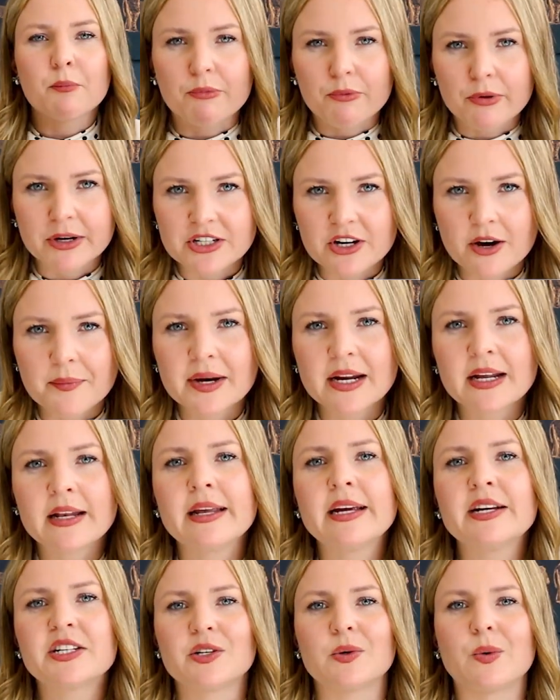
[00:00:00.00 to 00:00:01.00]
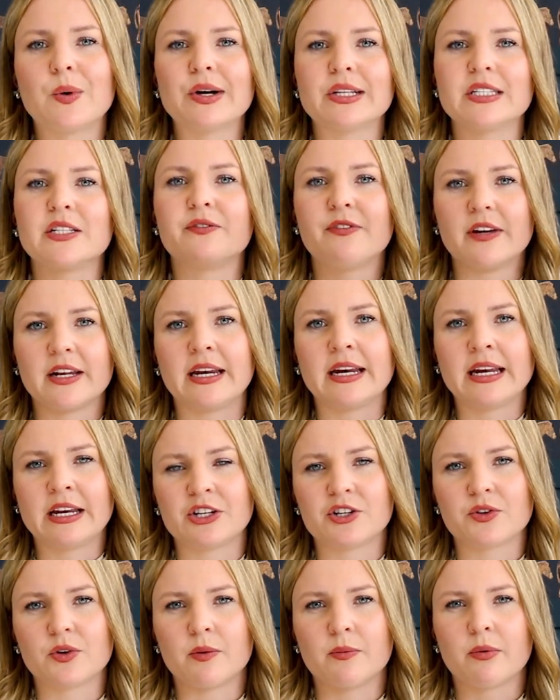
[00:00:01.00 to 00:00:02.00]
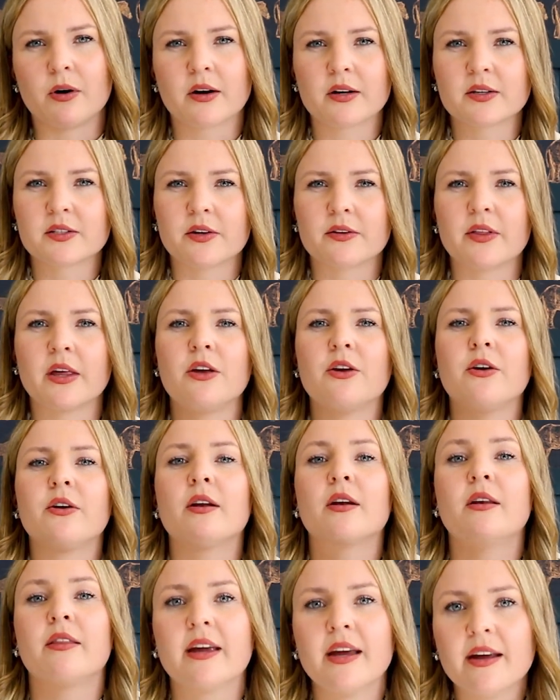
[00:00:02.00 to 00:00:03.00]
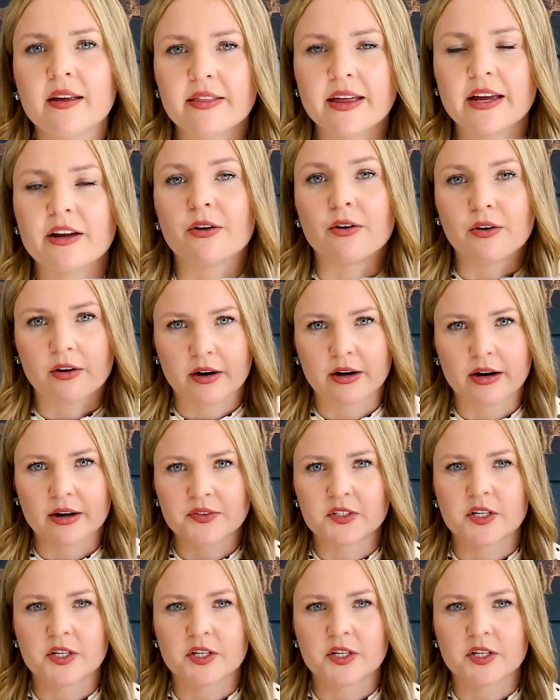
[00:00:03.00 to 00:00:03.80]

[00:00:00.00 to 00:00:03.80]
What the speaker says: predominantly towards fitting into a box so that you can think that you're good enough,